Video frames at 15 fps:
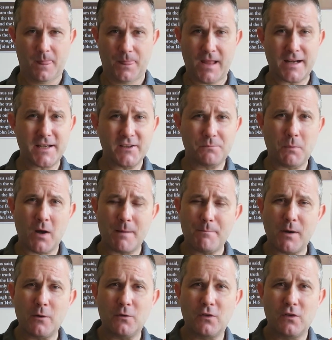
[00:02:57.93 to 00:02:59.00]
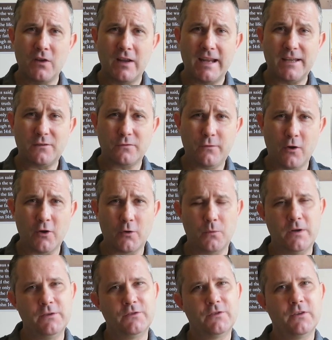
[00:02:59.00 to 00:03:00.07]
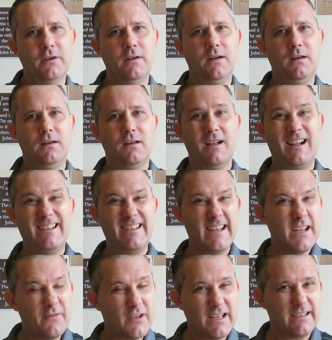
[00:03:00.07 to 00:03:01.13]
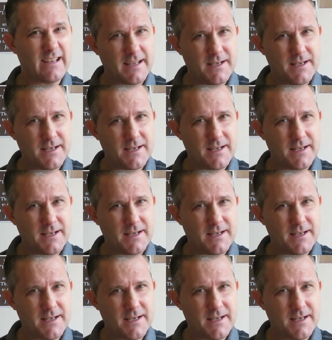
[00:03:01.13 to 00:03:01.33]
That is, by both his followers and even his